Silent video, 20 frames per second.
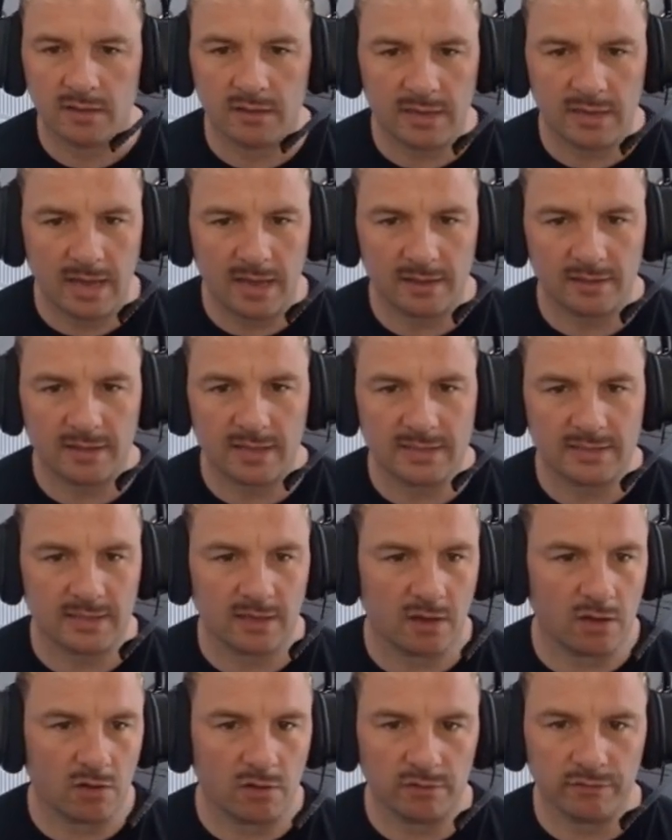Yeah, these
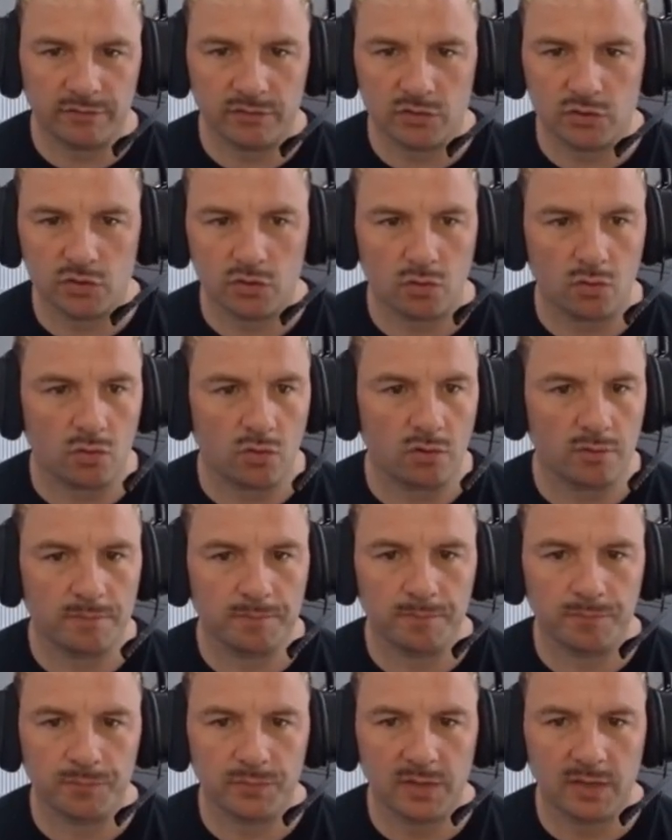are gone for sure.
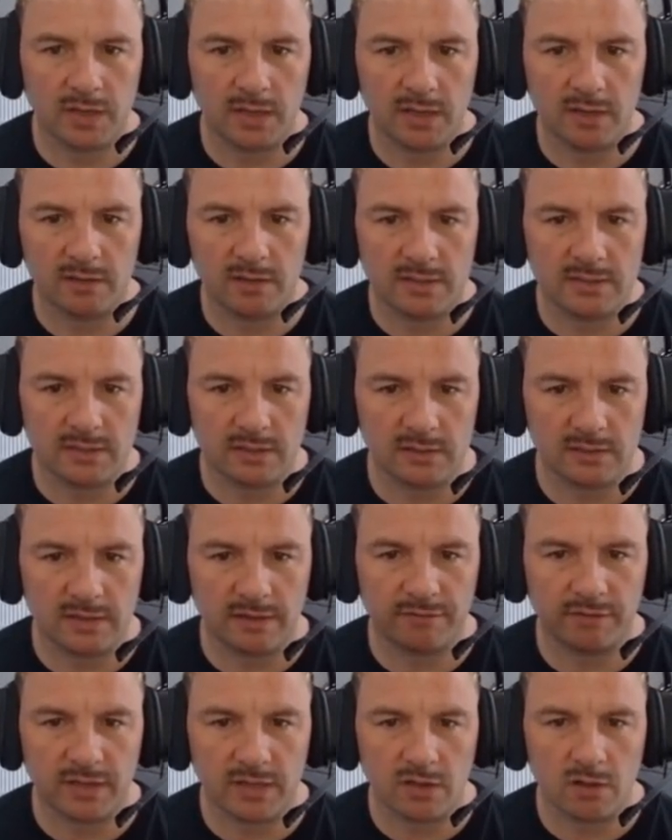These are
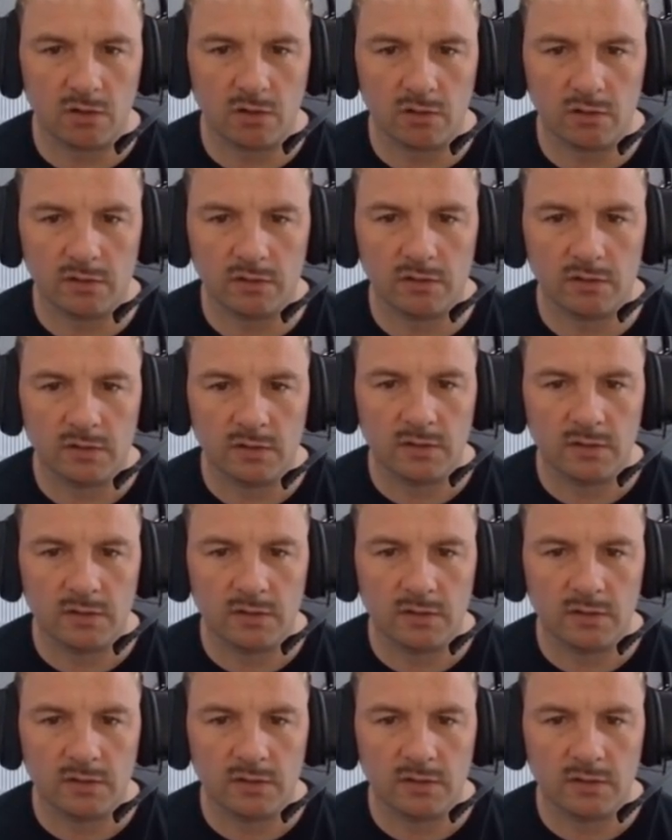definitely gone.